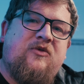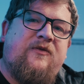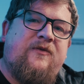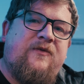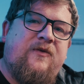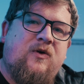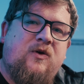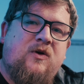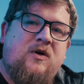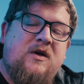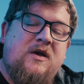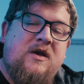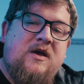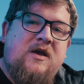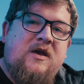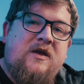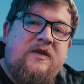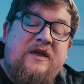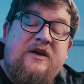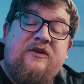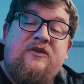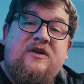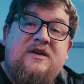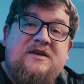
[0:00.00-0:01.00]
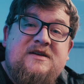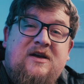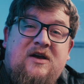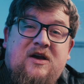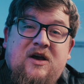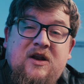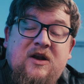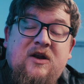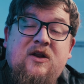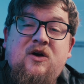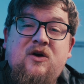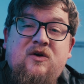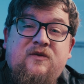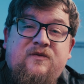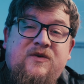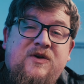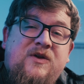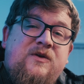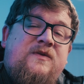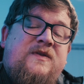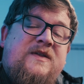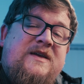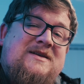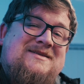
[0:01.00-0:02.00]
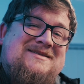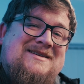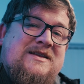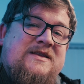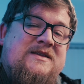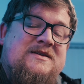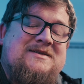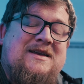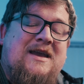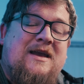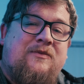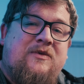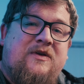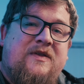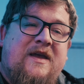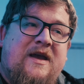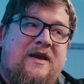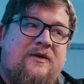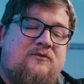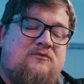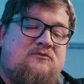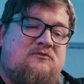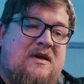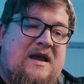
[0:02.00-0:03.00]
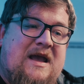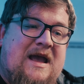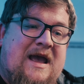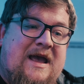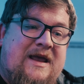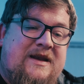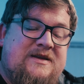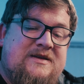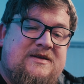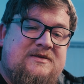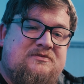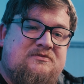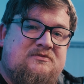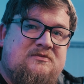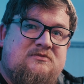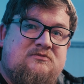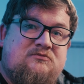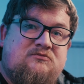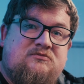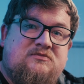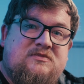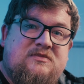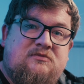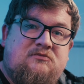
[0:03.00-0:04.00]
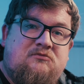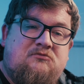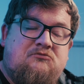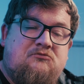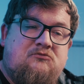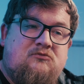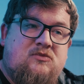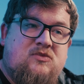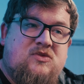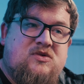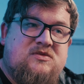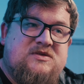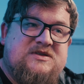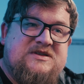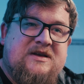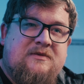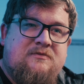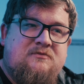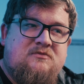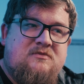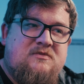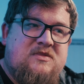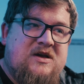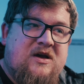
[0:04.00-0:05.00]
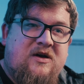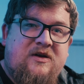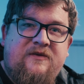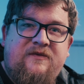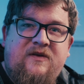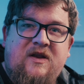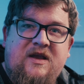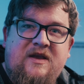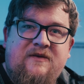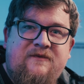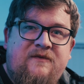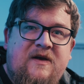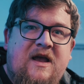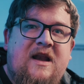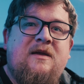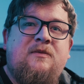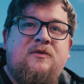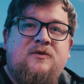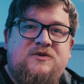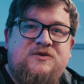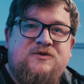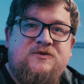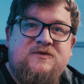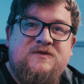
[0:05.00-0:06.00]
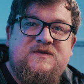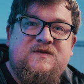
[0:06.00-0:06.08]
for. There are a lot of new things in this camera that add some kind of like invaluable tools